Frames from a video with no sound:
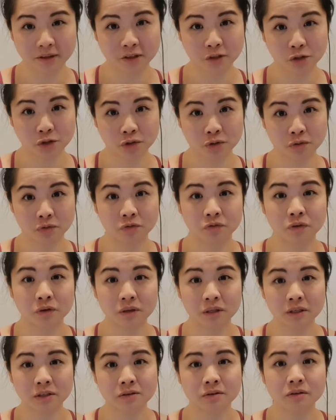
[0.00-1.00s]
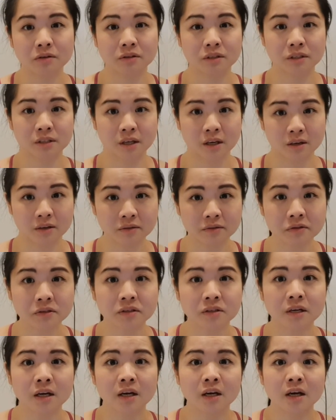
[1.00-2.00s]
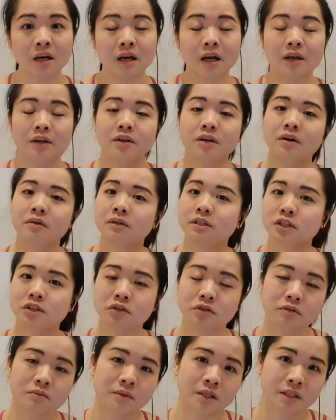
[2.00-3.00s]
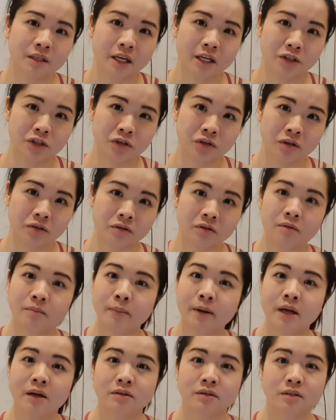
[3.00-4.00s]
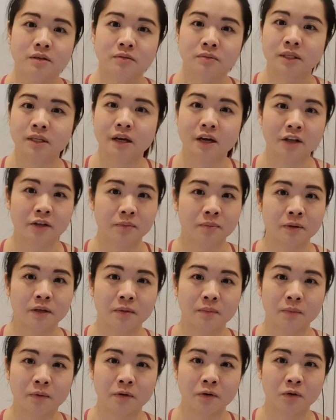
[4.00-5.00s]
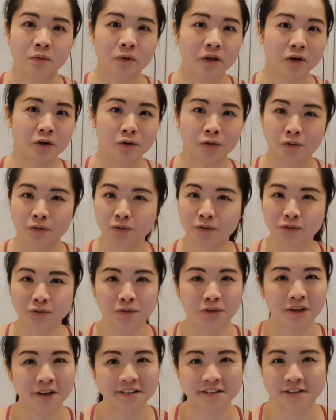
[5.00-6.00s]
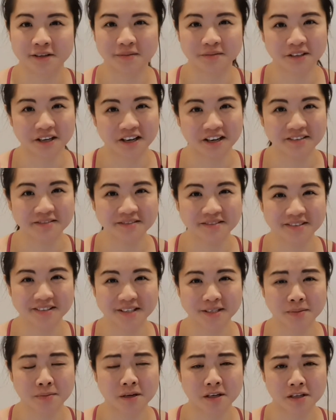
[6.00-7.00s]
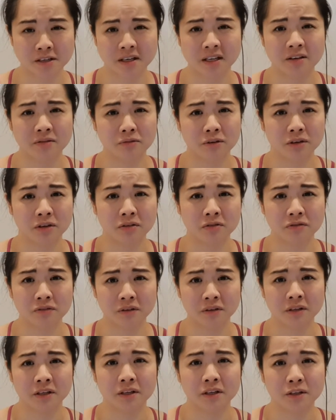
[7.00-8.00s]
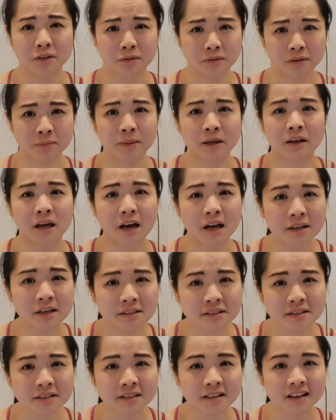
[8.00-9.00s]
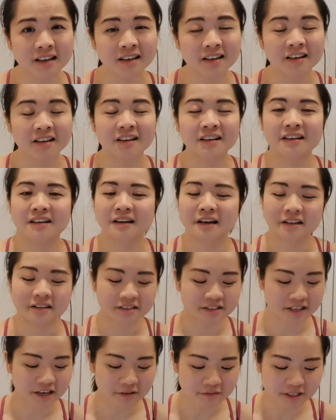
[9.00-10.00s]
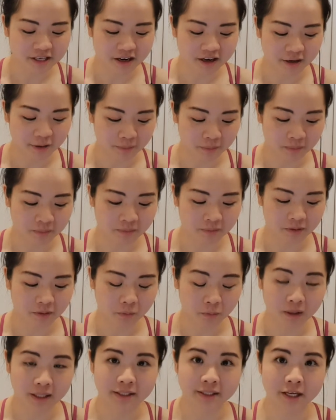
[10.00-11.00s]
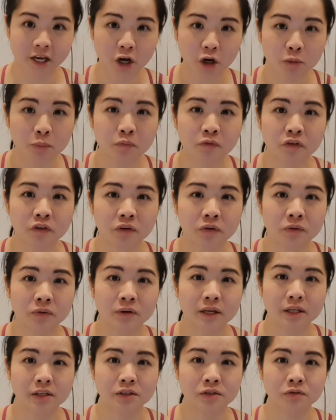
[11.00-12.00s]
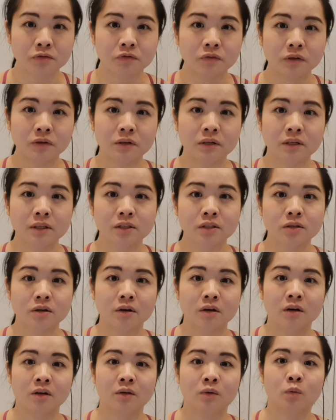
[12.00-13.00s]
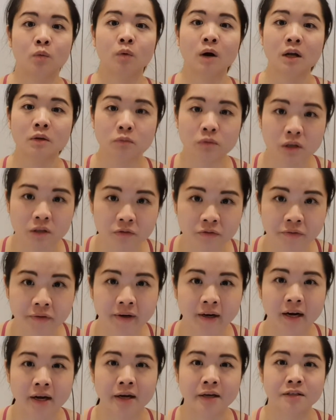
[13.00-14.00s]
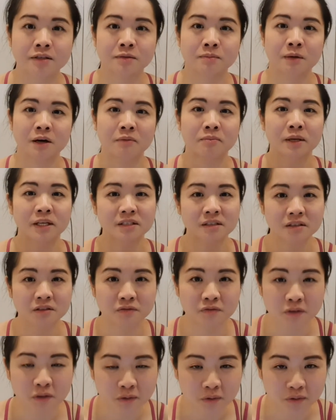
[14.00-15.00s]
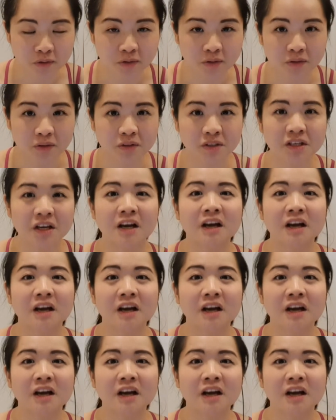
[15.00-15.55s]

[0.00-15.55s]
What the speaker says: to focus on yourselves. I know it's human nature to compare ourselves with other people. We all do that sometimes, especially if we're not feeling good about us. At the same time, what's helpful is to focus on what works for us, what makes us feel good,